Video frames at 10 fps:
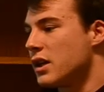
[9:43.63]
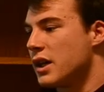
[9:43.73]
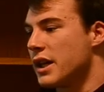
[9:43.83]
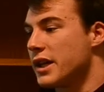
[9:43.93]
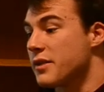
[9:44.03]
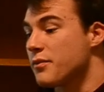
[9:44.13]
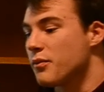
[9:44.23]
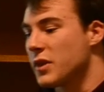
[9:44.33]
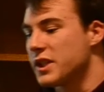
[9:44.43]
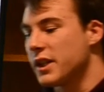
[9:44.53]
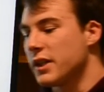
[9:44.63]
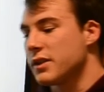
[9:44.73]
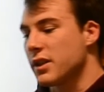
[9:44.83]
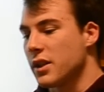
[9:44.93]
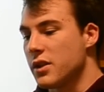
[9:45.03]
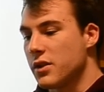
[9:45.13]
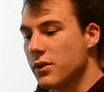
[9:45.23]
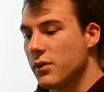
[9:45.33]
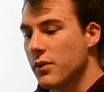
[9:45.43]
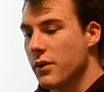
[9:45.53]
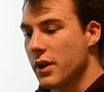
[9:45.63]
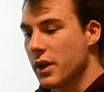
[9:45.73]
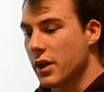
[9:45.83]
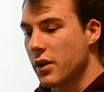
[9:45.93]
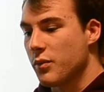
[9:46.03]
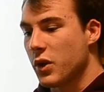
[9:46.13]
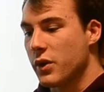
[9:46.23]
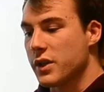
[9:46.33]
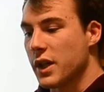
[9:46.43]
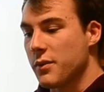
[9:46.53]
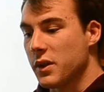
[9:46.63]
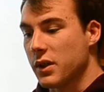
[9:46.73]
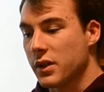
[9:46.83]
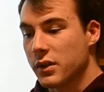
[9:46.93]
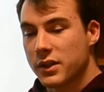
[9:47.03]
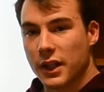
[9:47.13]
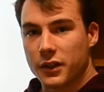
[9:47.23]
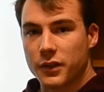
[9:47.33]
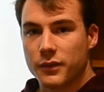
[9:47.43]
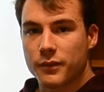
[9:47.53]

And Mattia is going to do the prototyping section.